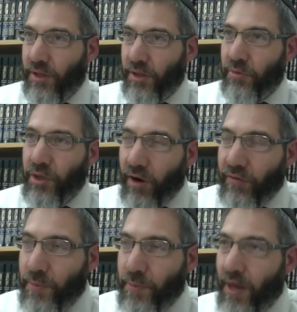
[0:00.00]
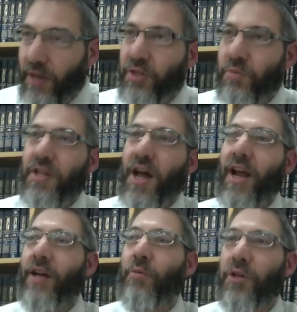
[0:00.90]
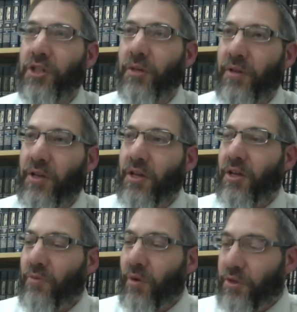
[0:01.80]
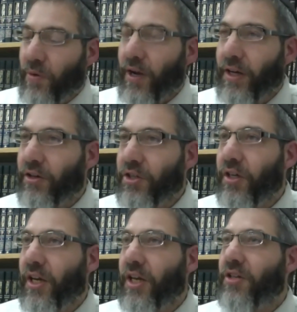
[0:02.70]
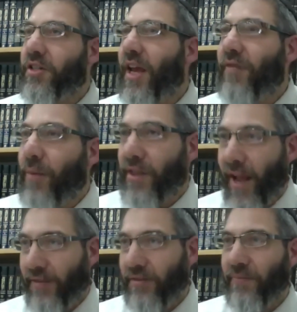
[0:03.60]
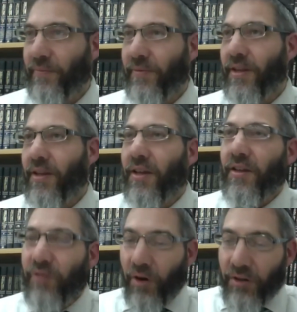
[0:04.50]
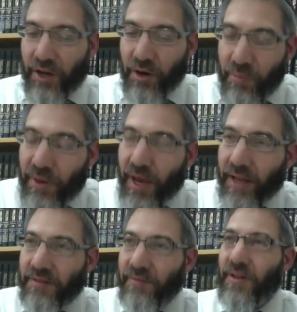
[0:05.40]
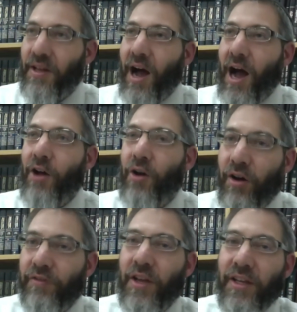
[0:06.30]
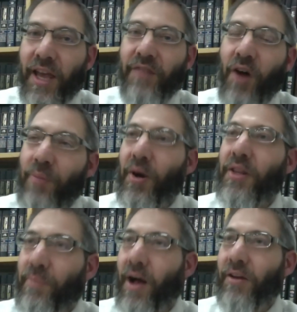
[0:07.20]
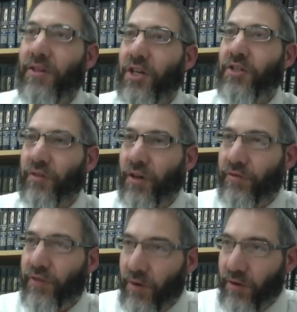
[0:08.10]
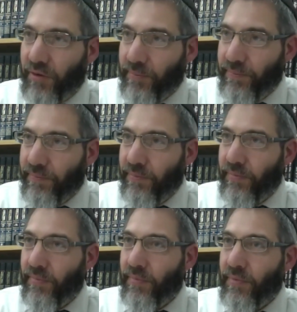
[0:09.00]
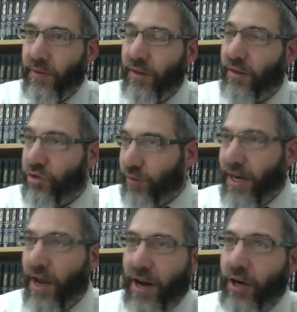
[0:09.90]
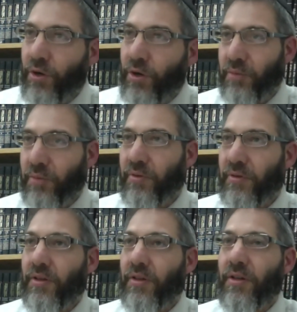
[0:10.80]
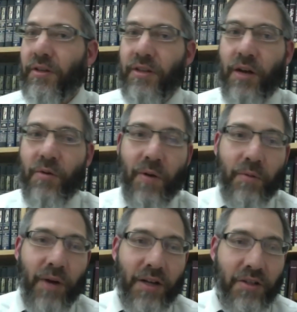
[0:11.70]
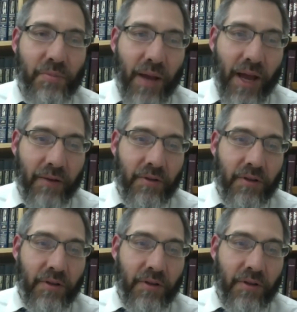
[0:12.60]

Yeravam's policies was not idol worship. What was going on here is he just gave up on that. For a little bit, Achav gave up on the policies of Yeravam. Straight out idol worship. Now, why is this bad?